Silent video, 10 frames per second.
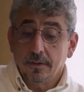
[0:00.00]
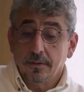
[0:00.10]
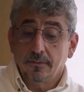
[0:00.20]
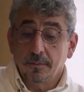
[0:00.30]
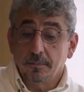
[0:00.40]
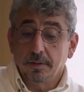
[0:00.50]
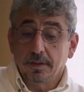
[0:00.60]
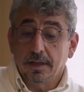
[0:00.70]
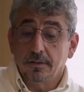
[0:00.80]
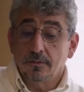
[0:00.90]

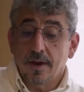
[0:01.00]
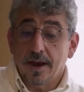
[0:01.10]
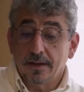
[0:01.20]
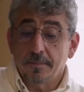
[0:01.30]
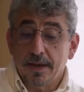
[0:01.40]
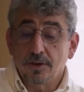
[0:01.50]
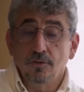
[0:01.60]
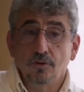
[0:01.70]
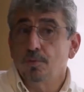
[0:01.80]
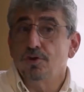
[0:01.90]
simply trying to make you
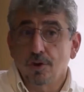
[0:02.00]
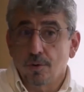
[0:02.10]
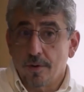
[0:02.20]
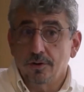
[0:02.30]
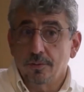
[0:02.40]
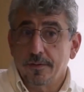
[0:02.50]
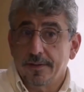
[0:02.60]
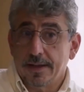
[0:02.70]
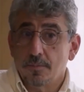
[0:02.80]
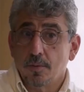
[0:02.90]
do what you don't want to do at
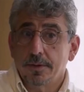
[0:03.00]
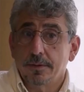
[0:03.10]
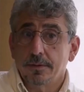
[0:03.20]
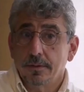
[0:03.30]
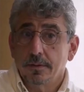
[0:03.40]
that moment?